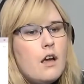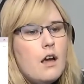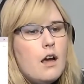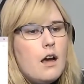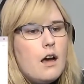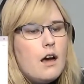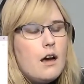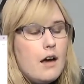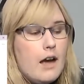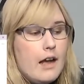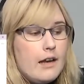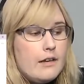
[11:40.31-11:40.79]

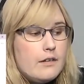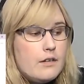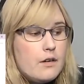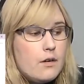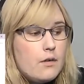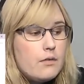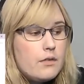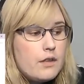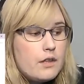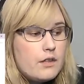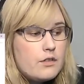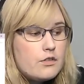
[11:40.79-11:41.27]
I
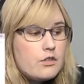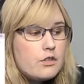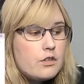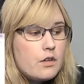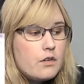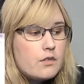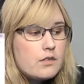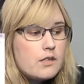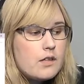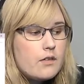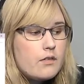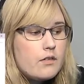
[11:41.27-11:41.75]
don't think she
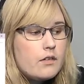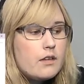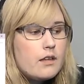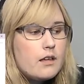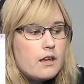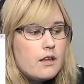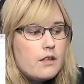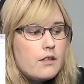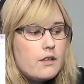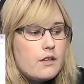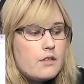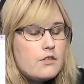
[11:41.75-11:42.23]
knows everything. I
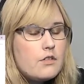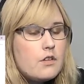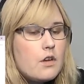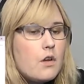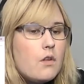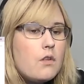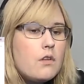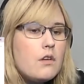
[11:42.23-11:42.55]
think she only